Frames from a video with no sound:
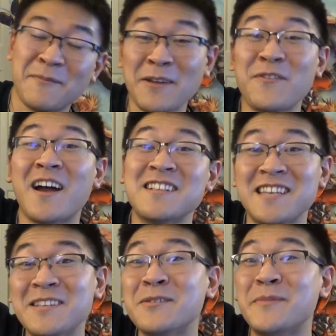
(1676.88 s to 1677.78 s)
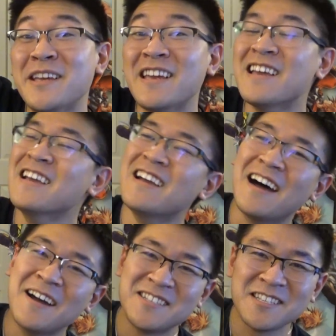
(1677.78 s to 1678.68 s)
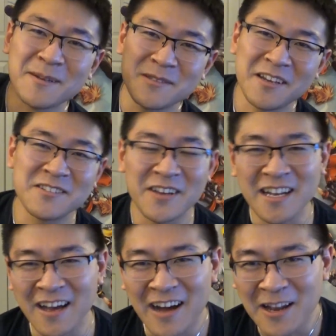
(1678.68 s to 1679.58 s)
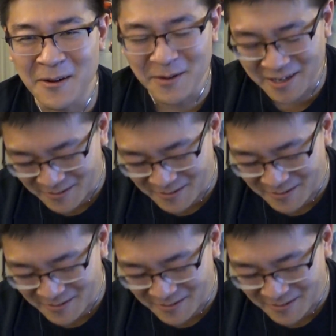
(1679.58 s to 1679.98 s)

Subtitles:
fiance to be. She's upstairs right now. I don't want